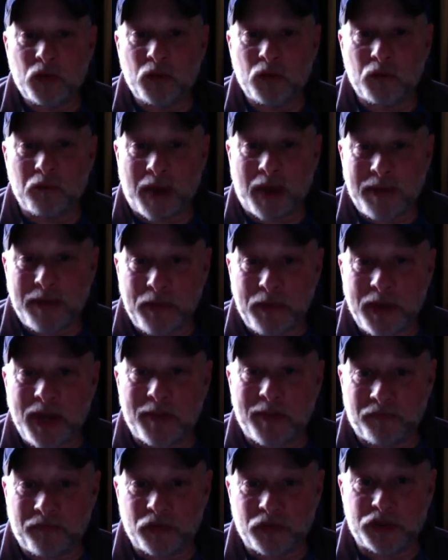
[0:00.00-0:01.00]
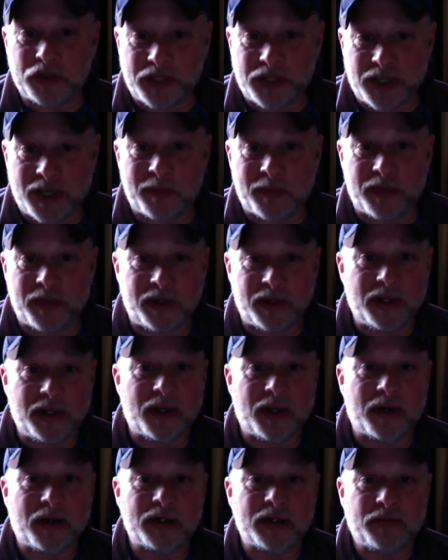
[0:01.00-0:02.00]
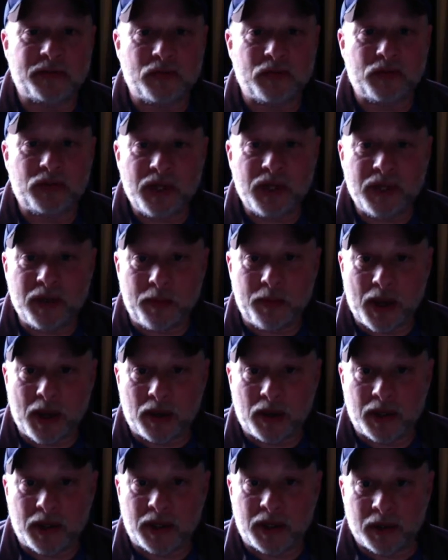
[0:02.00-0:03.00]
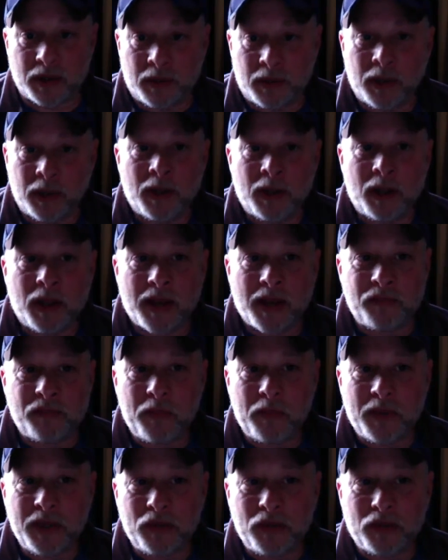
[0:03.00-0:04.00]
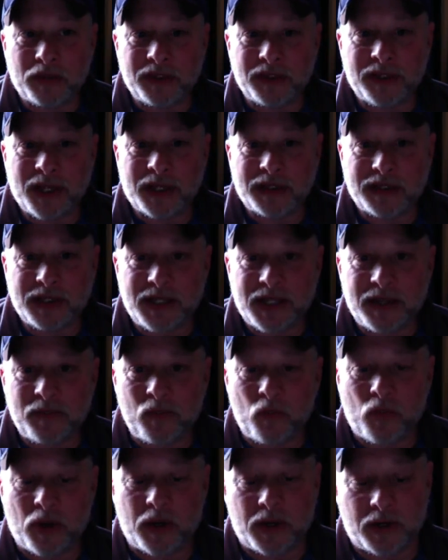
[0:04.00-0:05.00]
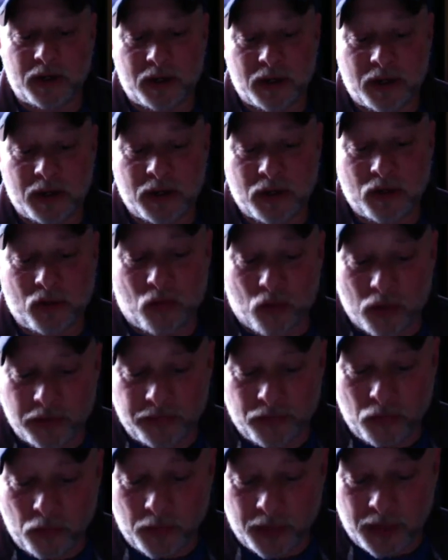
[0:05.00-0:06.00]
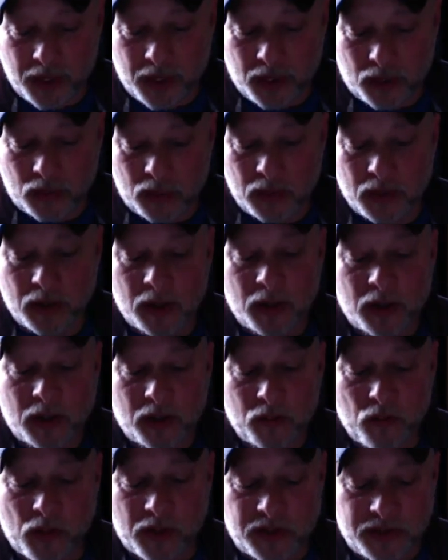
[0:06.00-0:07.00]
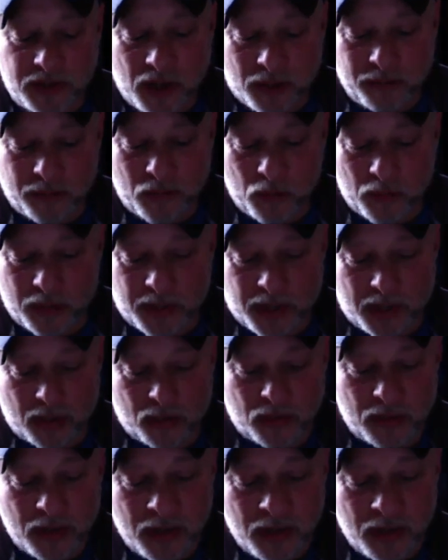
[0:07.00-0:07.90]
might be up for GM of the year because if you think about it, everybody looked at that team when Koivu went out, when Dumba went out,